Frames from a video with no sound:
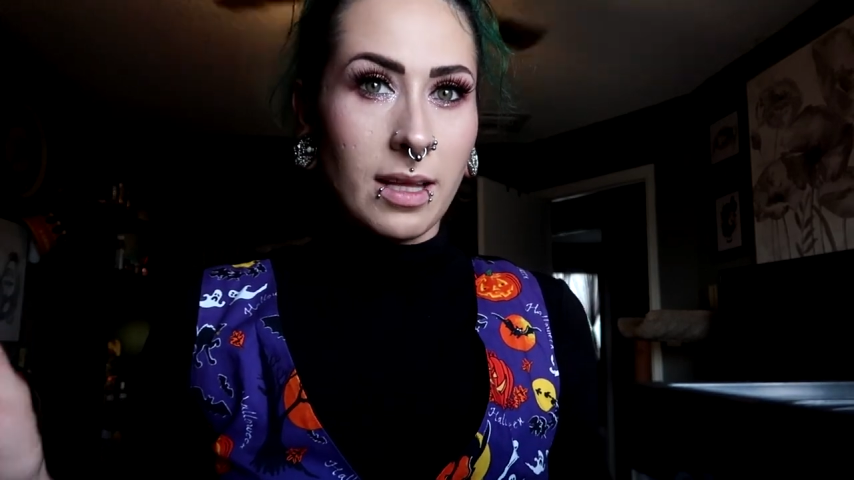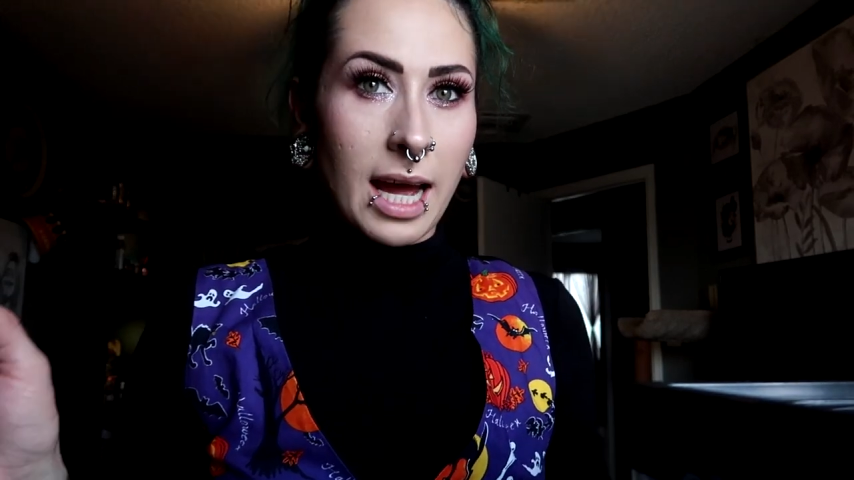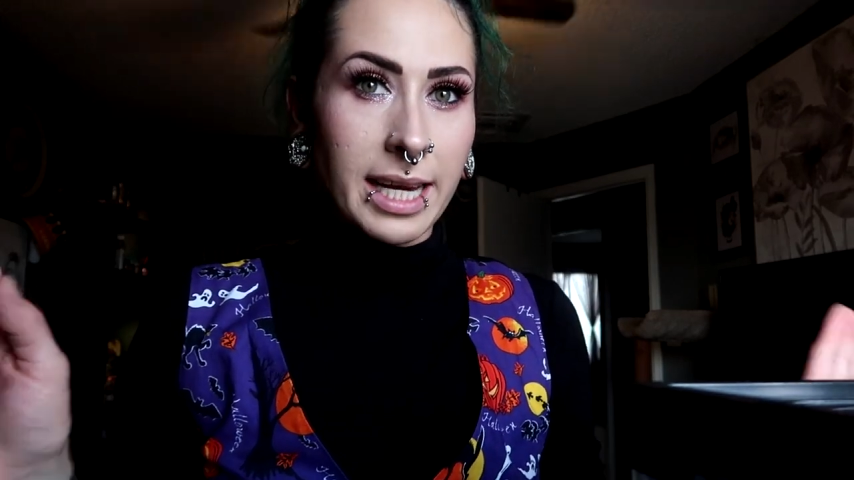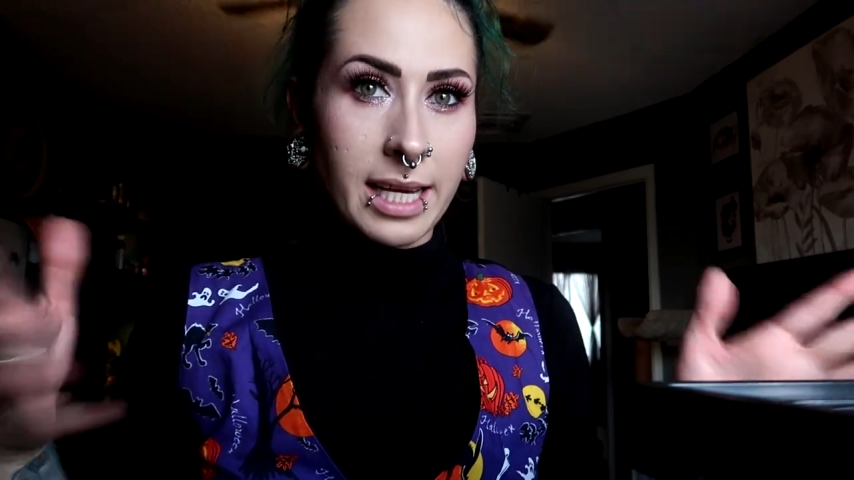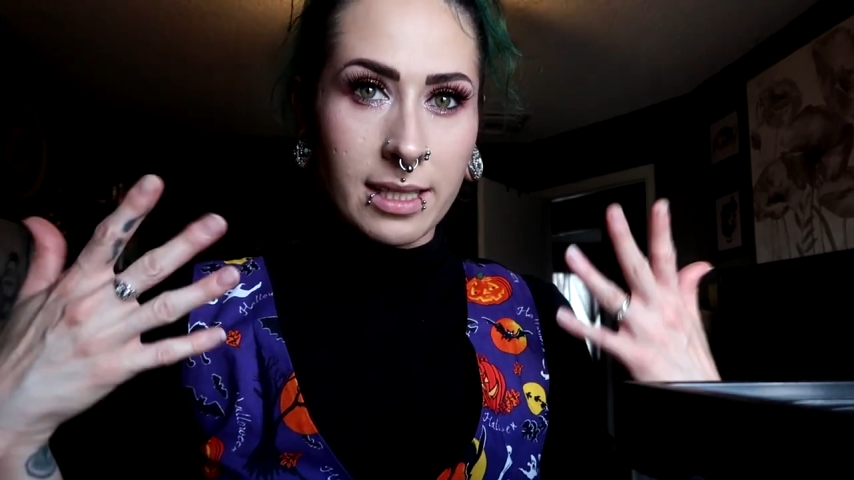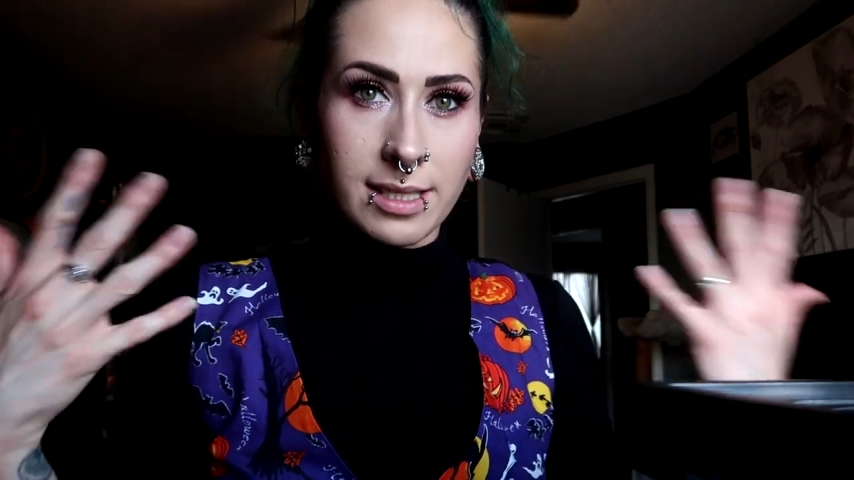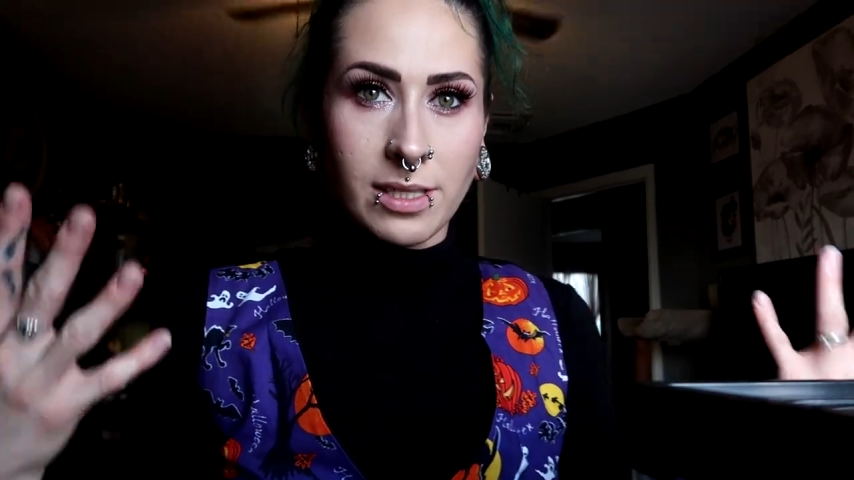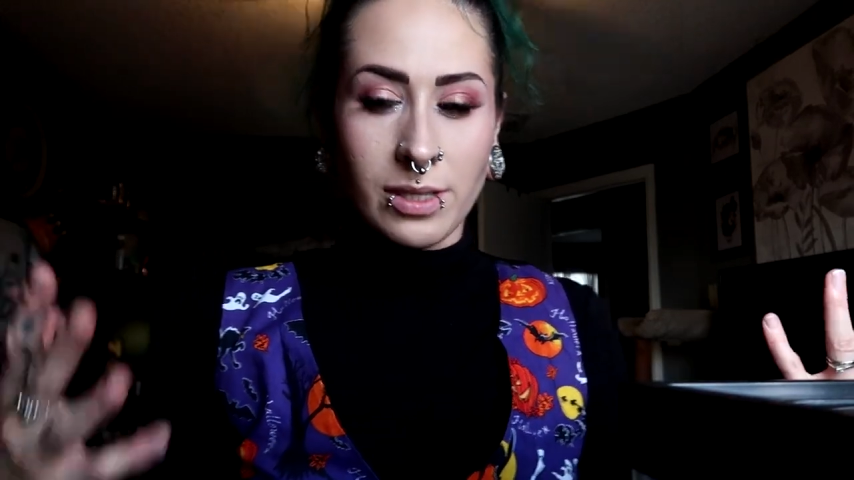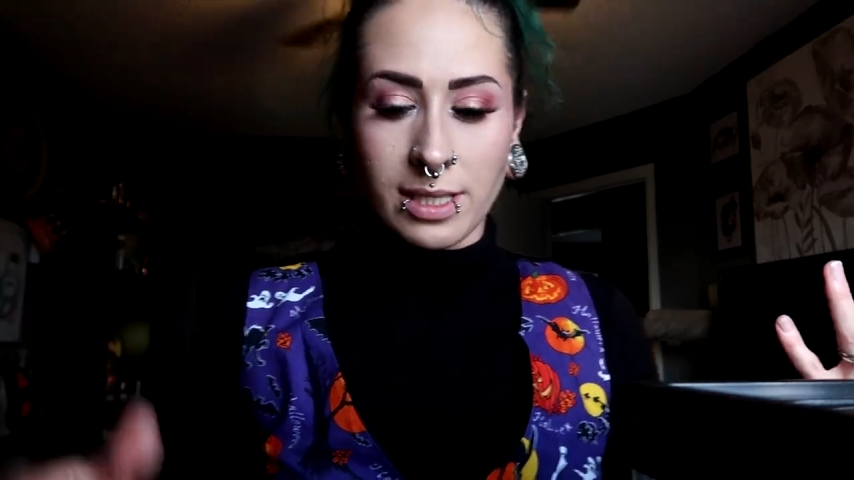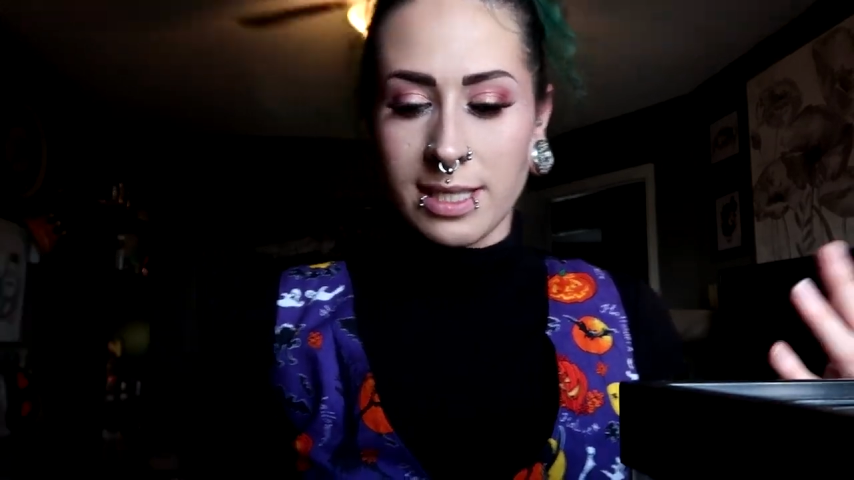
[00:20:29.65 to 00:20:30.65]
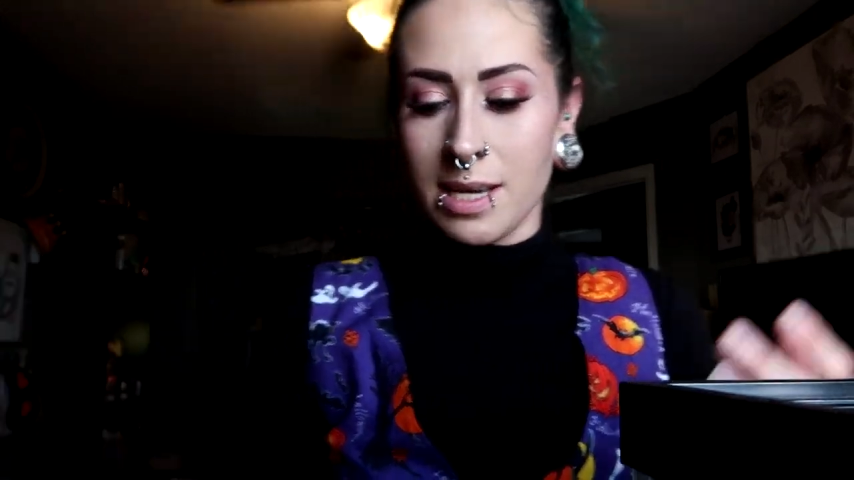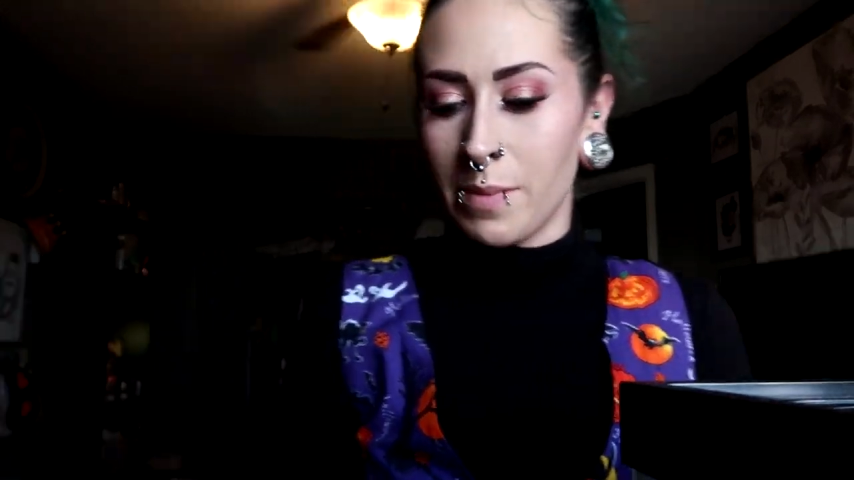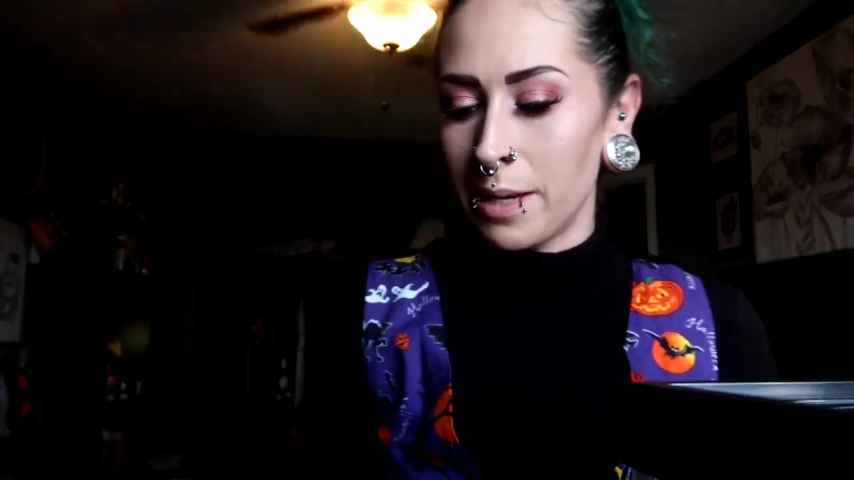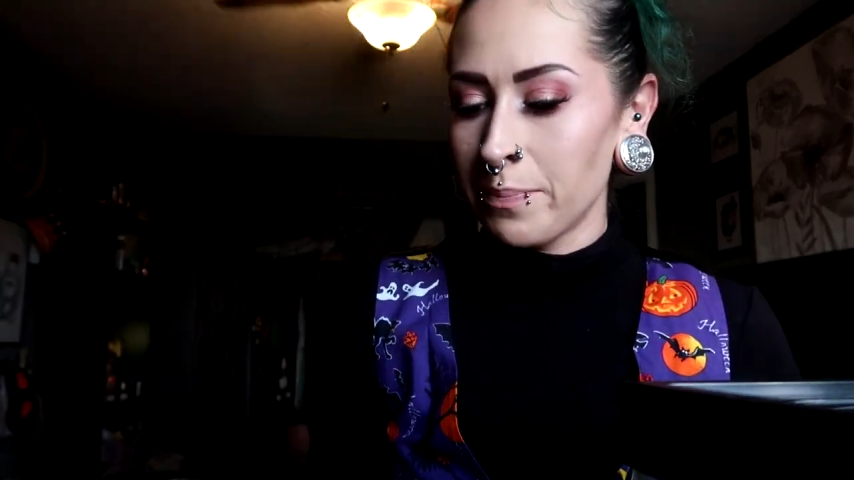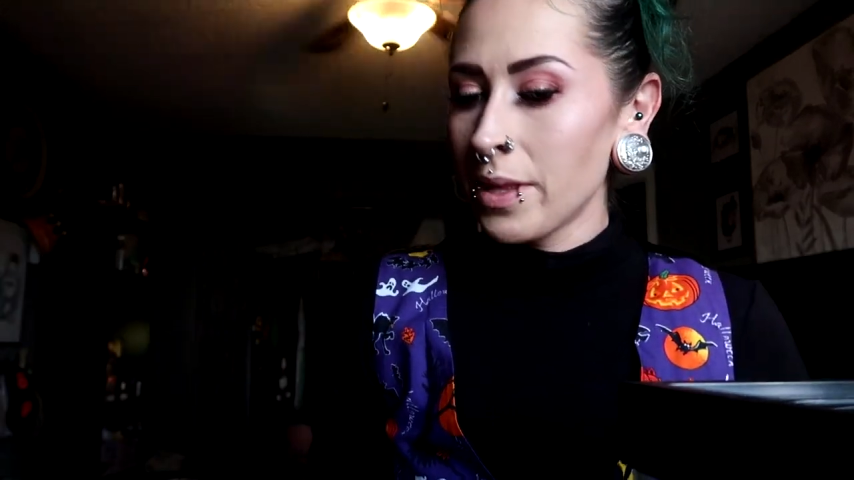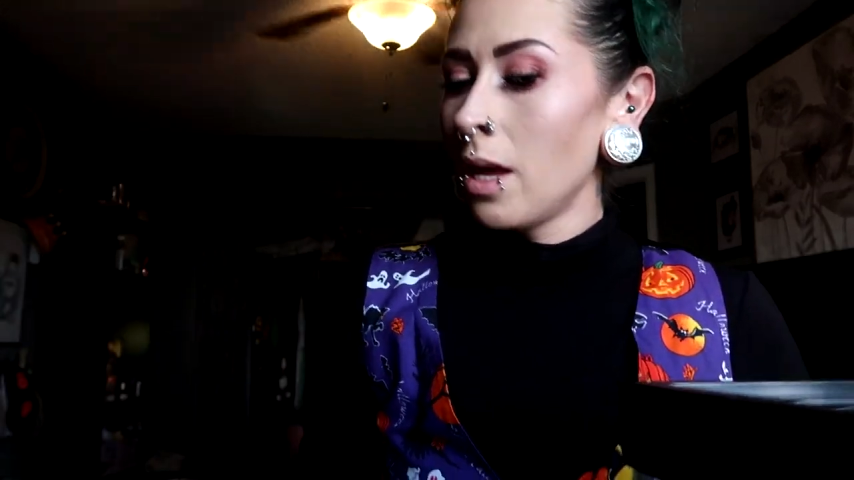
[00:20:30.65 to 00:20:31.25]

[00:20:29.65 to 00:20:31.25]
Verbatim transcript: the lighting, at least you can see me.